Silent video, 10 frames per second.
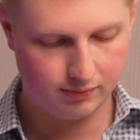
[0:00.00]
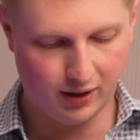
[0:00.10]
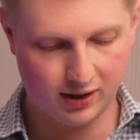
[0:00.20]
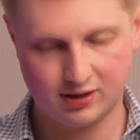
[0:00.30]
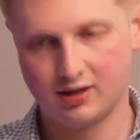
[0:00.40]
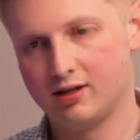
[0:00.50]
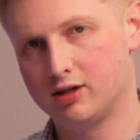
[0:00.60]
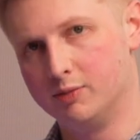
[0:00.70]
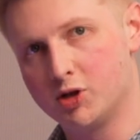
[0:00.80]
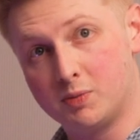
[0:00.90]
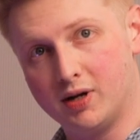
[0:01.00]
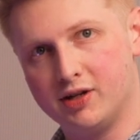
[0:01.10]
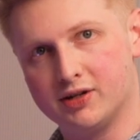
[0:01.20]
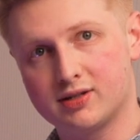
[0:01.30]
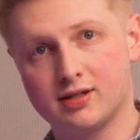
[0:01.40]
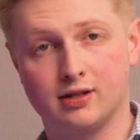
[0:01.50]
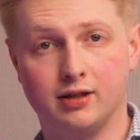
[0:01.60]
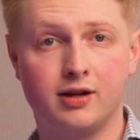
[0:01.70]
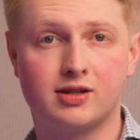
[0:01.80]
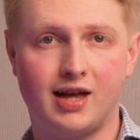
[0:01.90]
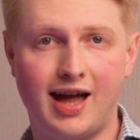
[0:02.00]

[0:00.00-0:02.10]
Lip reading: But the motor behind us is a Nice